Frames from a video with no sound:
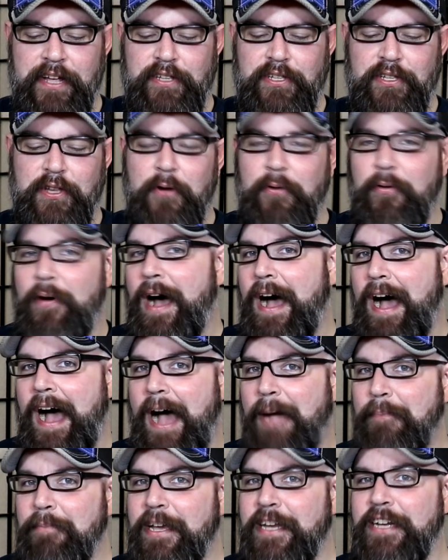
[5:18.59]
So
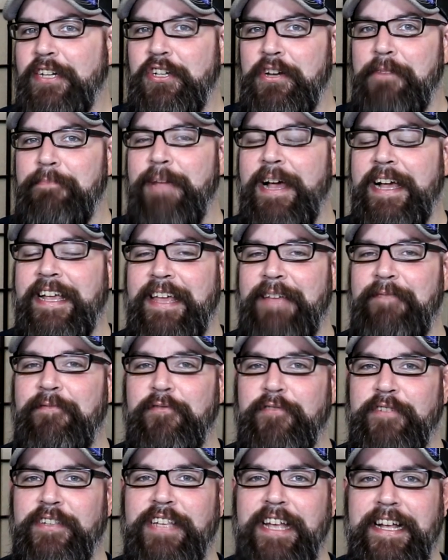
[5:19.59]
I'm going to jump back in
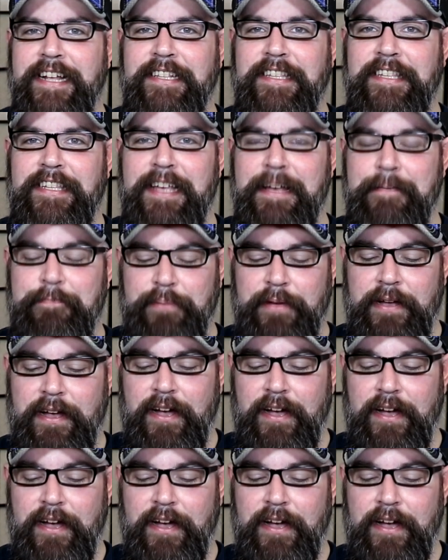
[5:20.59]
for a second sip.